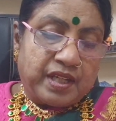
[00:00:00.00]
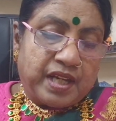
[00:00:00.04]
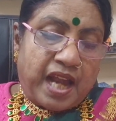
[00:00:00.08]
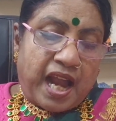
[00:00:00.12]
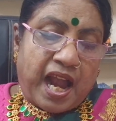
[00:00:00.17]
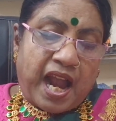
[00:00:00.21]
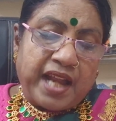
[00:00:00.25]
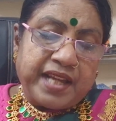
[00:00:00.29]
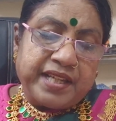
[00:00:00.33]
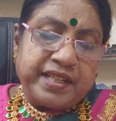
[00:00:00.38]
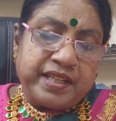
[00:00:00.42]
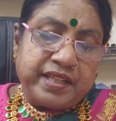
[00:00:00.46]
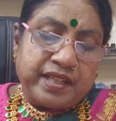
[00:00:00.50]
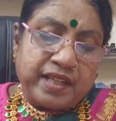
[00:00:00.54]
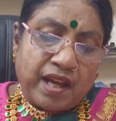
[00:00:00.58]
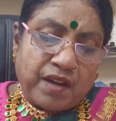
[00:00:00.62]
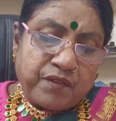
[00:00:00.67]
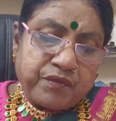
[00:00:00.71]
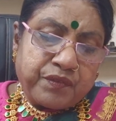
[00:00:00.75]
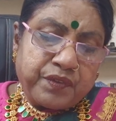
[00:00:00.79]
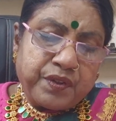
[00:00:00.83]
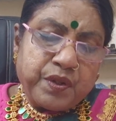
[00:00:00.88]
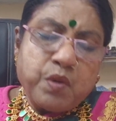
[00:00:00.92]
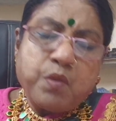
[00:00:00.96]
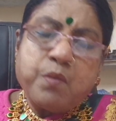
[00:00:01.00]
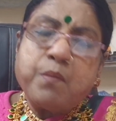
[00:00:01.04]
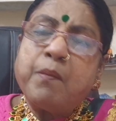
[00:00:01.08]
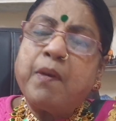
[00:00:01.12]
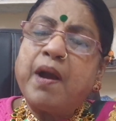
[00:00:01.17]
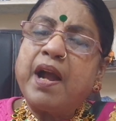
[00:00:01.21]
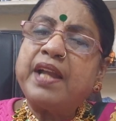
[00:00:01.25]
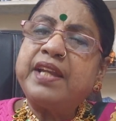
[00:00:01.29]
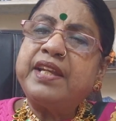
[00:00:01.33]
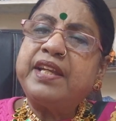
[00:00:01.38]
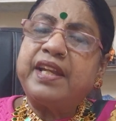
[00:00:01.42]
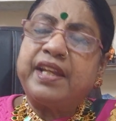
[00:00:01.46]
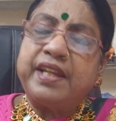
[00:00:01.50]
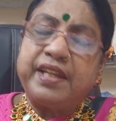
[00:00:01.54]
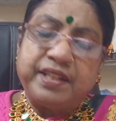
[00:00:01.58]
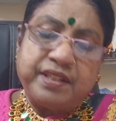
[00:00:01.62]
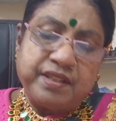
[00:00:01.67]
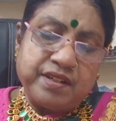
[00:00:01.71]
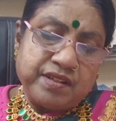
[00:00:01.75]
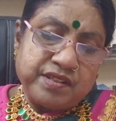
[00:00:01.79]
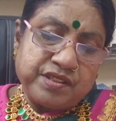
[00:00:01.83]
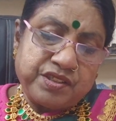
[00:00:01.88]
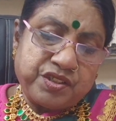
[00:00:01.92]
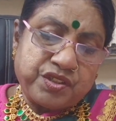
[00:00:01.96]
I love you, my
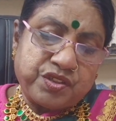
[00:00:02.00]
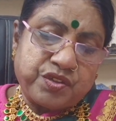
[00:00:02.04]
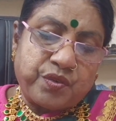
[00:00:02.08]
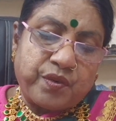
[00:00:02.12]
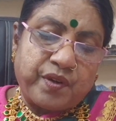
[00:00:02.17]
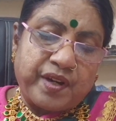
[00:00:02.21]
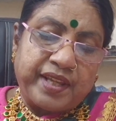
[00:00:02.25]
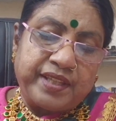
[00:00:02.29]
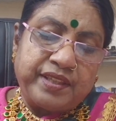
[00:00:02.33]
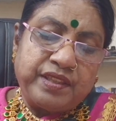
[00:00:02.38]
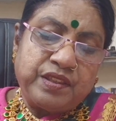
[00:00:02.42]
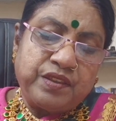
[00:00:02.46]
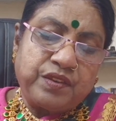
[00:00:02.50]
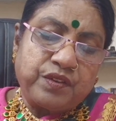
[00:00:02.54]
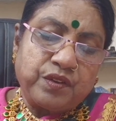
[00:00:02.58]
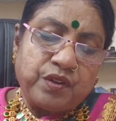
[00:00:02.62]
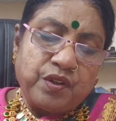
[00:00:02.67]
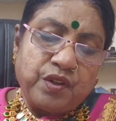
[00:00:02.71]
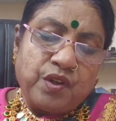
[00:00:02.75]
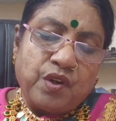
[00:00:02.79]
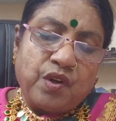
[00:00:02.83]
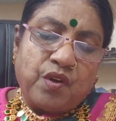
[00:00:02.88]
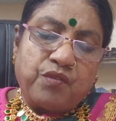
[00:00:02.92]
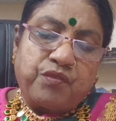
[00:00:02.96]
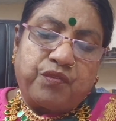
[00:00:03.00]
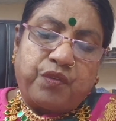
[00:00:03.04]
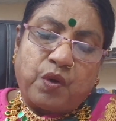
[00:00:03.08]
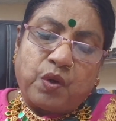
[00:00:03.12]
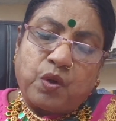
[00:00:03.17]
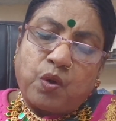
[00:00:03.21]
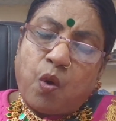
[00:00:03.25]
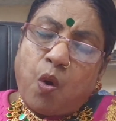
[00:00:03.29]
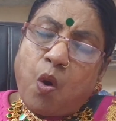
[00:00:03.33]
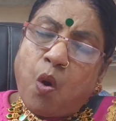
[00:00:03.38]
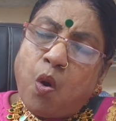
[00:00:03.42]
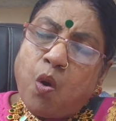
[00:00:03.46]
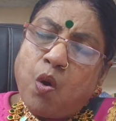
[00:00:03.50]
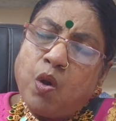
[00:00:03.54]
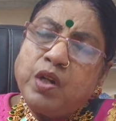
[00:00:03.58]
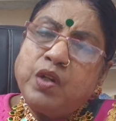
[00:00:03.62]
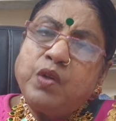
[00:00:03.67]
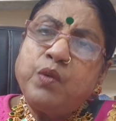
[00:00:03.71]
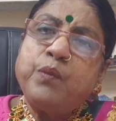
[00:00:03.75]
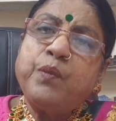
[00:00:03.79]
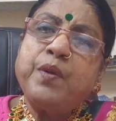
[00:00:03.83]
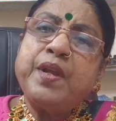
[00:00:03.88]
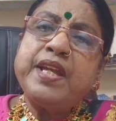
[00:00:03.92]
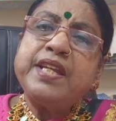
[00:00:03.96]
inner strength, for
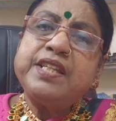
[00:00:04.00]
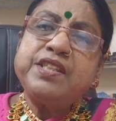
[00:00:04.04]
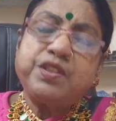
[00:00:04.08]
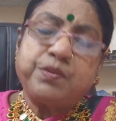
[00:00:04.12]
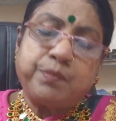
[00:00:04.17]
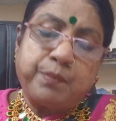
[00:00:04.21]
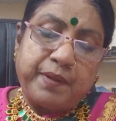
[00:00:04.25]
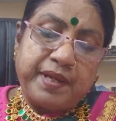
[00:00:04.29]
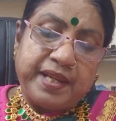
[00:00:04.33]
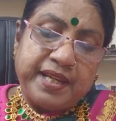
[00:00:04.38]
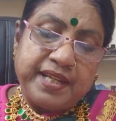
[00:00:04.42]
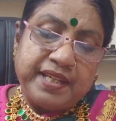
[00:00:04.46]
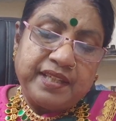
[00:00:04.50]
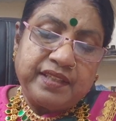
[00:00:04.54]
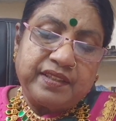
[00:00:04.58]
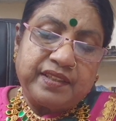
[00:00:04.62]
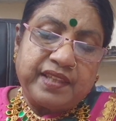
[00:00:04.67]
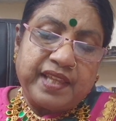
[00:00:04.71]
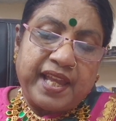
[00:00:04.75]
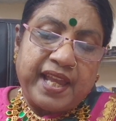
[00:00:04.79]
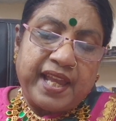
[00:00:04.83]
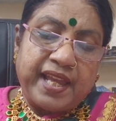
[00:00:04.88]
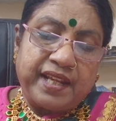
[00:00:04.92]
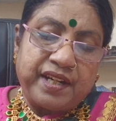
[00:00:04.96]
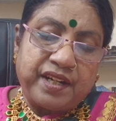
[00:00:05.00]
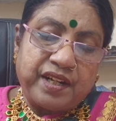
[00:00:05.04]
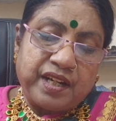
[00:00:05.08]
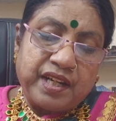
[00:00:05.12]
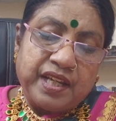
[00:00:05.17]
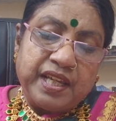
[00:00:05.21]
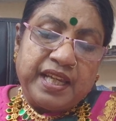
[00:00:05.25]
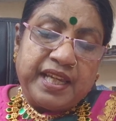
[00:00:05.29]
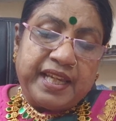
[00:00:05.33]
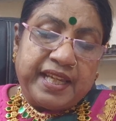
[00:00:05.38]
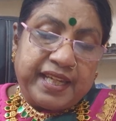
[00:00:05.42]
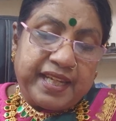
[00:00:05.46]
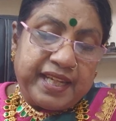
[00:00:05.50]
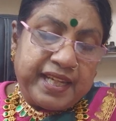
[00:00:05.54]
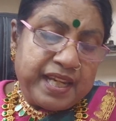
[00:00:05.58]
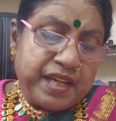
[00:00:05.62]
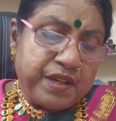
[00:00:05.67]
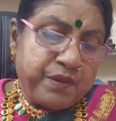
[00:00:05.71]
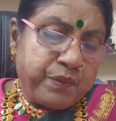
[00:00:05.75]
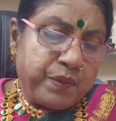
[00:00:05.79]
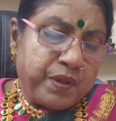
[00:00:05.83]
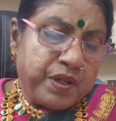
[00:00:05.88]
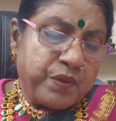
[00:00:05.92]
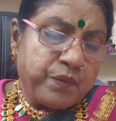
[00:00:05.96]
always being there
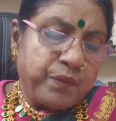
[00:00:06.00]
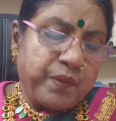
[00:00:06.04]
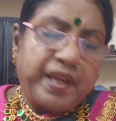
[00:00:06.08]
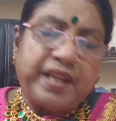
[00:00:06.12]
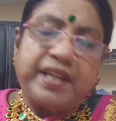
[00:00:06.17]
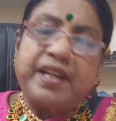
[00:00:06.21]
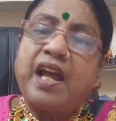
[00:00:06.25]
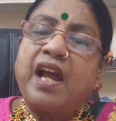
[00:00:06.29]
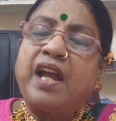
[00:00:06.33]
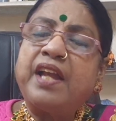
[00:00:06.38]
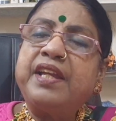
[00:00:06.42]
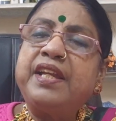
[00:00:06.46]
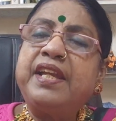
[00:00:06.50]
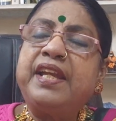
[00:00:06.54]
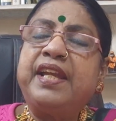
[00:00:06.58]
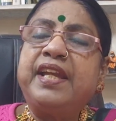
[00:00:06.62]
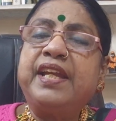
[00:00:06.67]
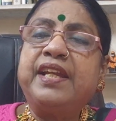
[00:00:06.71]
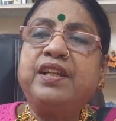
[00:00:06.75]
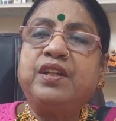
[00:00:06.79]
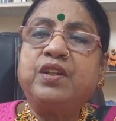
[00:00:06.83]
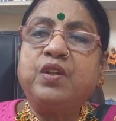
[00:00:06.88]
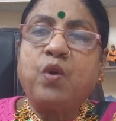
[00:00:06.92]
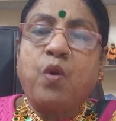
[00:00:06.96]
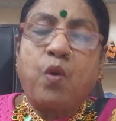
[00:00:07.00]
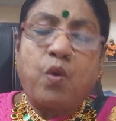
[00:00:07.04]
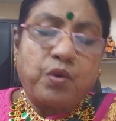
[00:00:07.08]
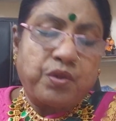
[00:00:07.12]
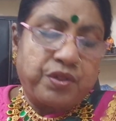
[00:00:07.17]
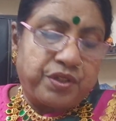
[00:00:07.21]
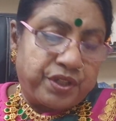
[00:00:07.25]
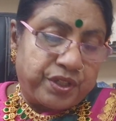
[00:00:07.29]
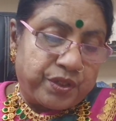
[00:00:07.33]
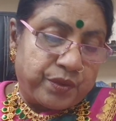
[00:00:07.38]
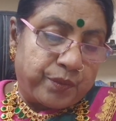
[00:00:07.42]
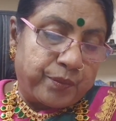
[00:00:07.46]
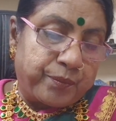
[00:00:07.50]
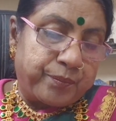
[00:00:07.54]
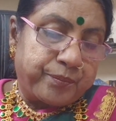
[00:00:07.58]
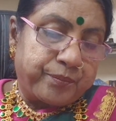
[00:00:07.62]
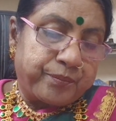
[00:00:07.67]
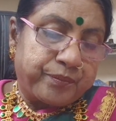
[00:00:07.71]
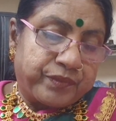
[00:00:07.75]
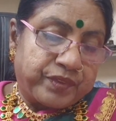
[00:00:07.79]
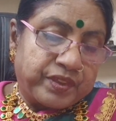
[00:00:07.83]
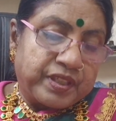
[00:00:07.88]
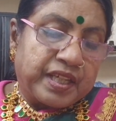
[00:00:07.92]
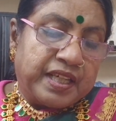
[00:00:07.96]
even when I ignored you.
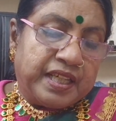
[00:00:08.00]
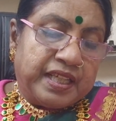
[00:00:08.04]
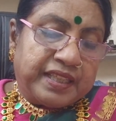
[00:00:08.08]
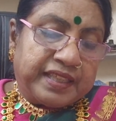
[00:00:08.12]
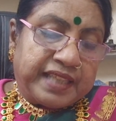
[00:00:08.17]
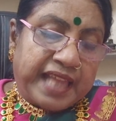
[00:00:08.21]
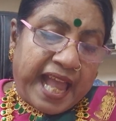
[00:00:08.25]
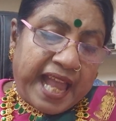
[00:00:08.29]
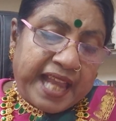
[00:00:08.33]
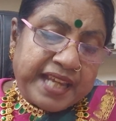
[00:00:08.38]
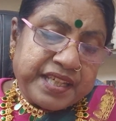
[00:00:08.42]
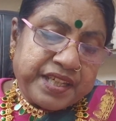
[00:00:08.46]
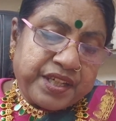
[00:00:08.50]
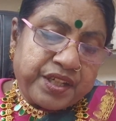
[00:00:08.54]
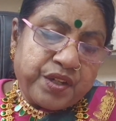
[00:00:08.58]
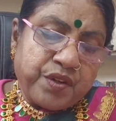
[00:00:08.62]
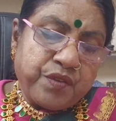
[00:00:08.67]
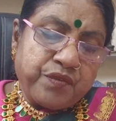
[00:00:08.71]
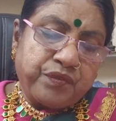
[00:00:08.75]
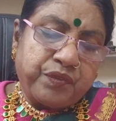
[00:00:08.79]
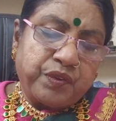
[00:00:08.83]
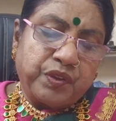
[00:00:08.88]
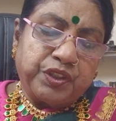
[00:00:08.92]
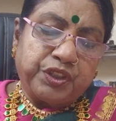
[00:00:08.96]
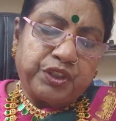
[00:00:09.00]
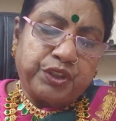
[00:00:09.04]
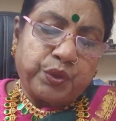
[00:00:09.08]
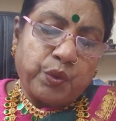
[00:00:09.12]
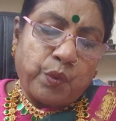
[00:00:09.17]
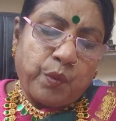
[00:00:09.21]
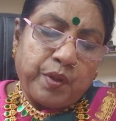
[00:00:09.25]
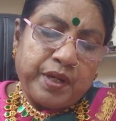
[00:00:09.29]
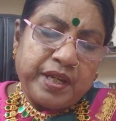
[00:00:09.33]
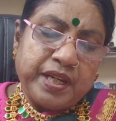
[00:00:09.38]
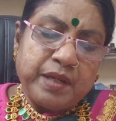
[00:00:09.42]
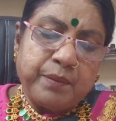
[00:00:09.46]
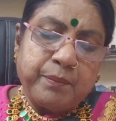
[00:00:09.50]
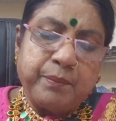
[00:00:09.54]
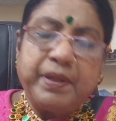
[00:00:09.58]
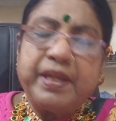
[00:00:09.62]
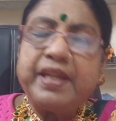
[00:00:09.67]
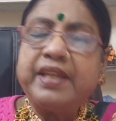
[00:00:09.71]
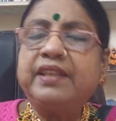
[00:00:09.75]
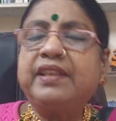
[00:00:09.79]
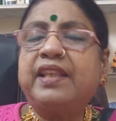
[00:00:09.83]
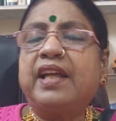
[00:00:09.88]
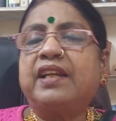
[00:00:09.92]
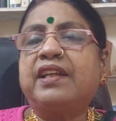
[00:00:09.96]
Thank you for showing
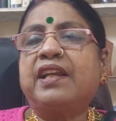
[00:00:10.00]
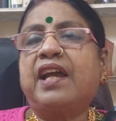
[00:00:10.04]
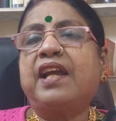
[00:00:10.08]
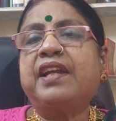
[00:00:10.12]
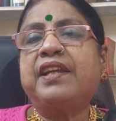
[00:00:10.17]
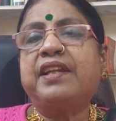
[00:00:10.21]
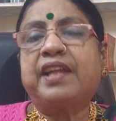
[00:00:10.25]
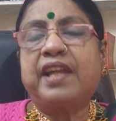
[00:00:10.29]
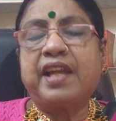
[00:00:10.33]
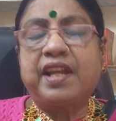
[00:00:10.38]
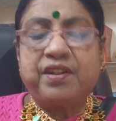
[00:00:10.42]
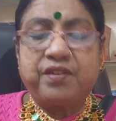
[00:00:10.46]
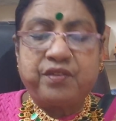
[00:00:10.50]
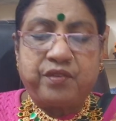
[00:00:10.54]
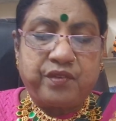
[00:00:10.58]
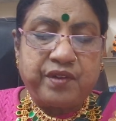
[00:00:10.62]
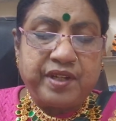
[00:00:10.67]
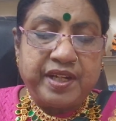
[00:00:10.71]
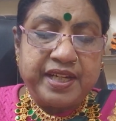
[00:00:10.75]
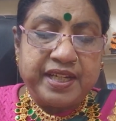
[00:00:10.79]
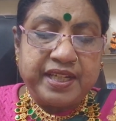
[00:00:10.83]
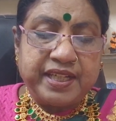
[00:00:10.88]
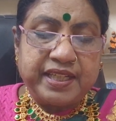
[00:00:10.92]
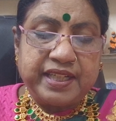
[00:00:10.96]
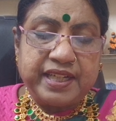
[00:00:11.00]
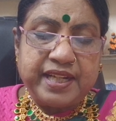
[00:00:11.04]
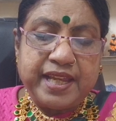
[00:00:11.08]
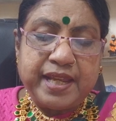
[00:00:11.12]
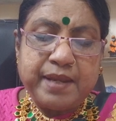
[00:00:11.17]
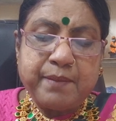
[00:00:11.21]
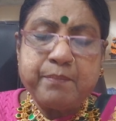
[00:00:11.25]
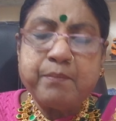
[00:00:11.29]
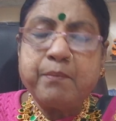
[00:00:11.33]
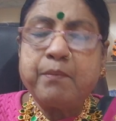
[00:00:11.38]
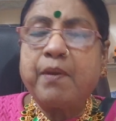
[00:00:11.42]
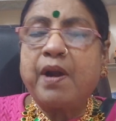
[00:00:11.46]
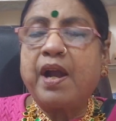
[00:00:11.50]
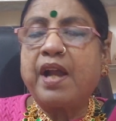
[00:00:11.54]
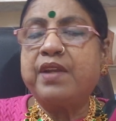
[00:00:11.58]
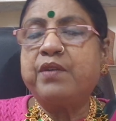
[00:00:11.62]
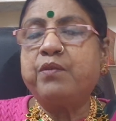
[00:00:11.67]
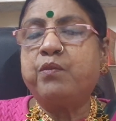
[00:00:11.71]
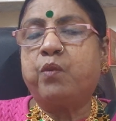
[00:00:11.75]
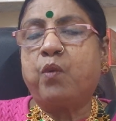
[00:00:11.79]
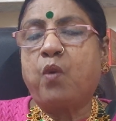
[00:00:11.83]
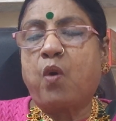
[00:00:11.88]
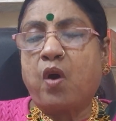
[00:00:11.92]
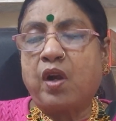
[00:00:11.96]
me that I can reclaim my
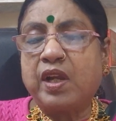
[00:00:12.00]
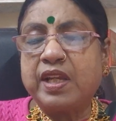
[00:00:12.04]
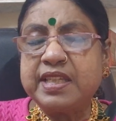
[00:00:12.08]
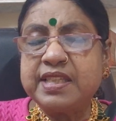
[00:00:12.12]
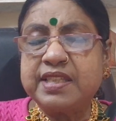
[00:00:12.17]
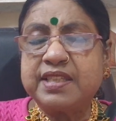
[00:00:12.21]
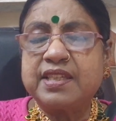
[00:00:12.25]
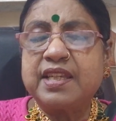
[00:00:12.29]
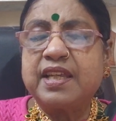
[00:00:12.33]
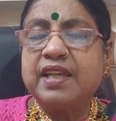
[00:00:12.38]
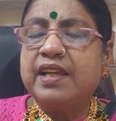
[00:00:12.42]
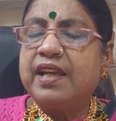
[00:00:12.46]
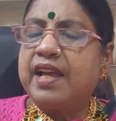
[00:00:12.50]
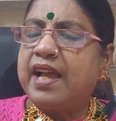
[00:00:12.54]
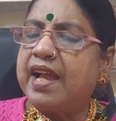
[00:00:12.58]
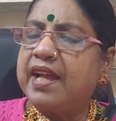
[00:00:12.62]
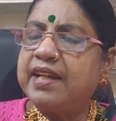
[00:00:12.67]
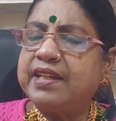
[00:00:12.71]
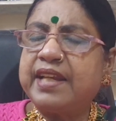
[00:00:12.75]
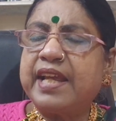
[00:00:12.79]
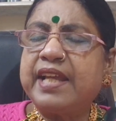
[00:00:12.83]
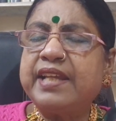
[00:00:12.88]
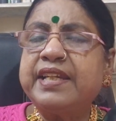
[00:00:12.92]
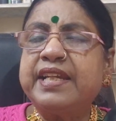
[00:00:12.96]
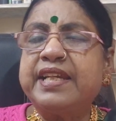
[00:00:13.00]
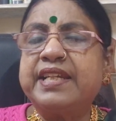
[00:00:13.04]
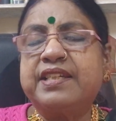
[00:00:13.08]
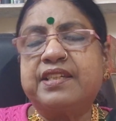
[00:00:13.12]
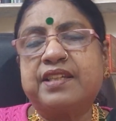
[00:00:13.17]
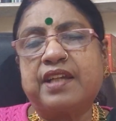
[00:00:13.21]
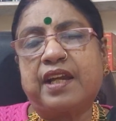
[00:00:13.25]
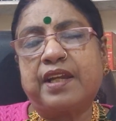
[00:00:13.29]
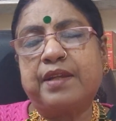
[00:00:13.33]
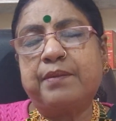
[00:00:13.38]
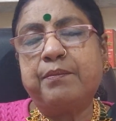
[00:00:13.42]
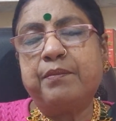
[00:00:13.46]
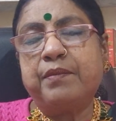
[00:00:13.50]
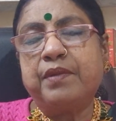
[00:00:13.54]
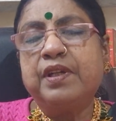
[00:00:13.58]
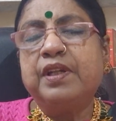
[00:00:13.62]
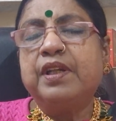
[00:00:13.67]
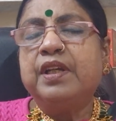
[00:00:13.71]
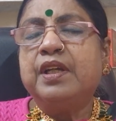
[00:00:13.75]
voice at any time.